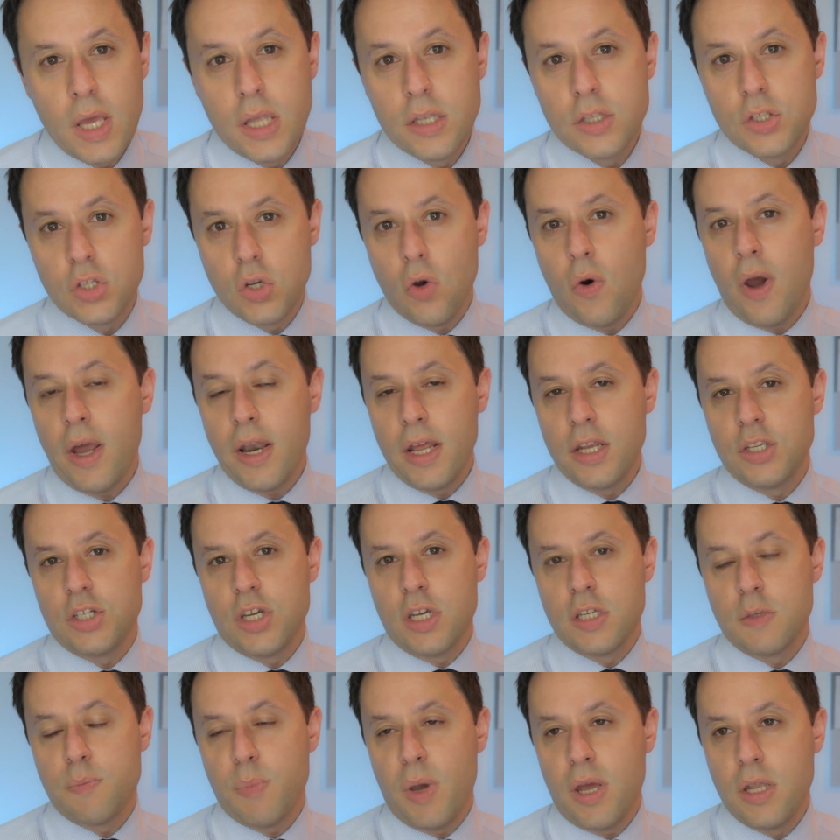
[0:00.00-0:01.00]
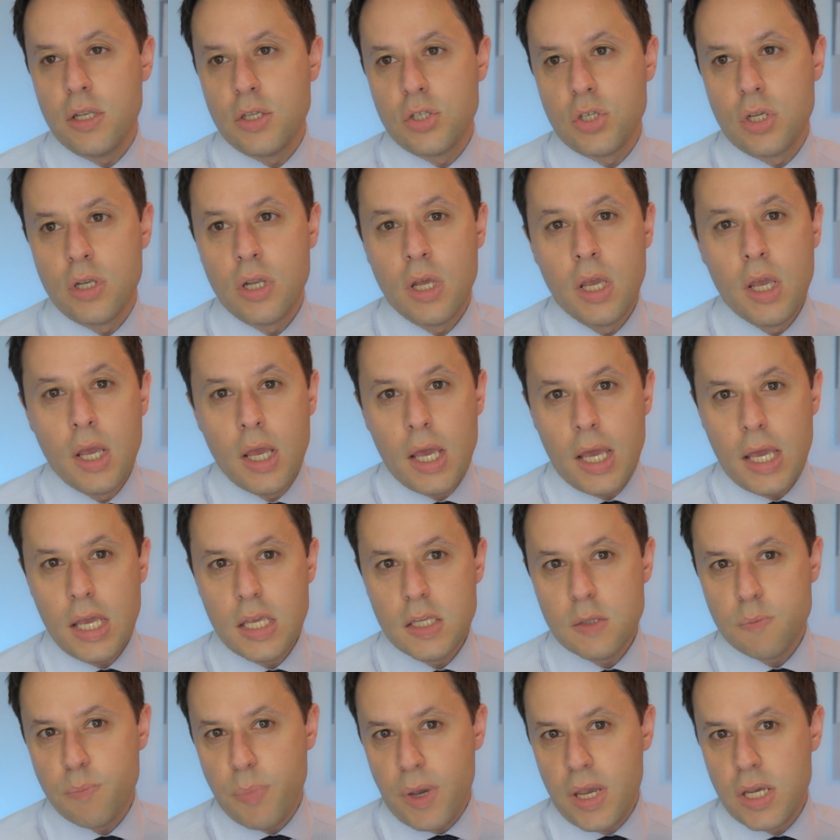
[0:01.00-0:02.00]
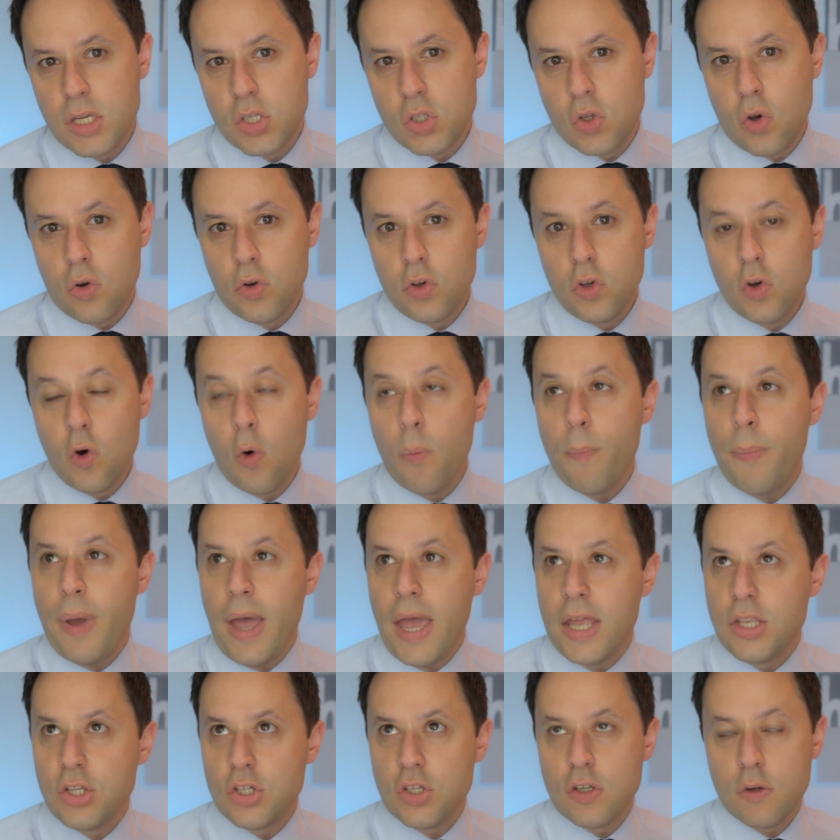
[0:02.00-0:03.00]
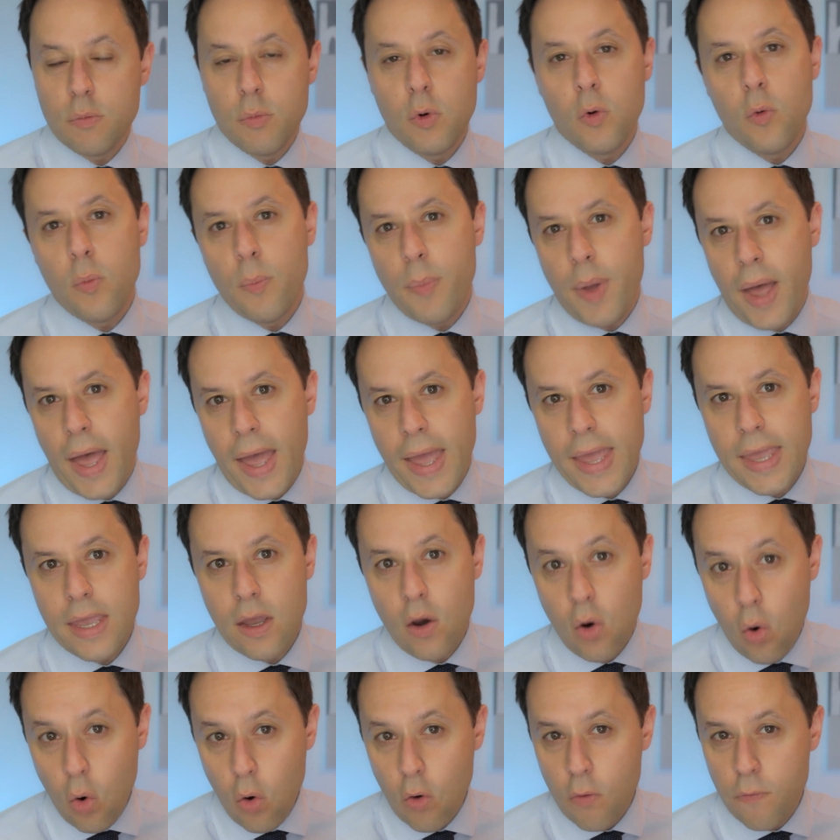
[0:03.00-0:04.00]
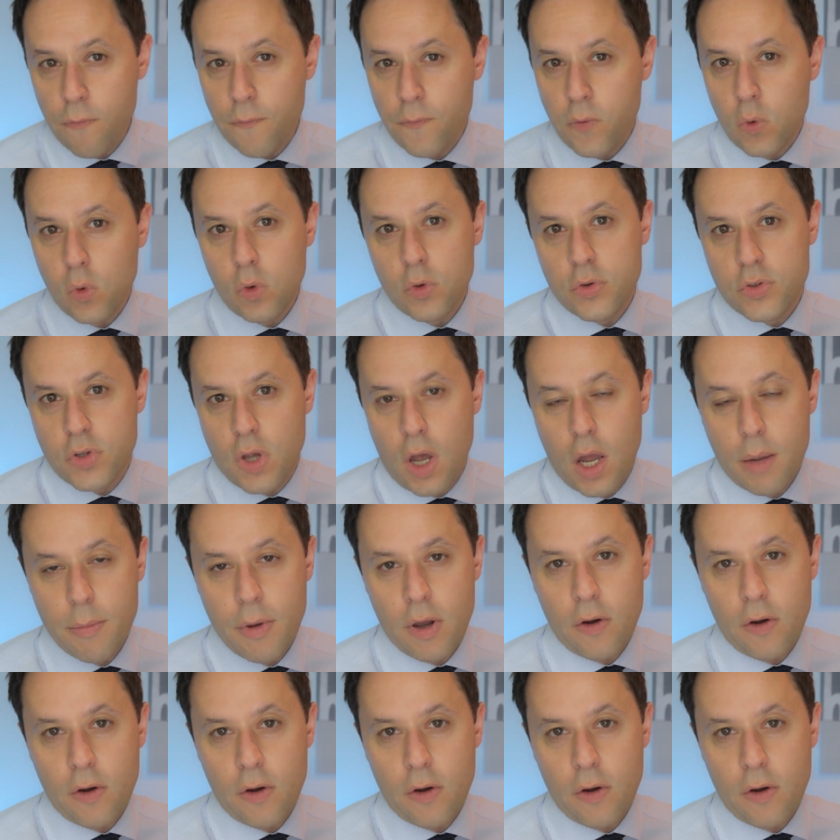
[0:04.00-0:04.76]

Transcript: into your NHS pension is based on your pensionable pay or full-time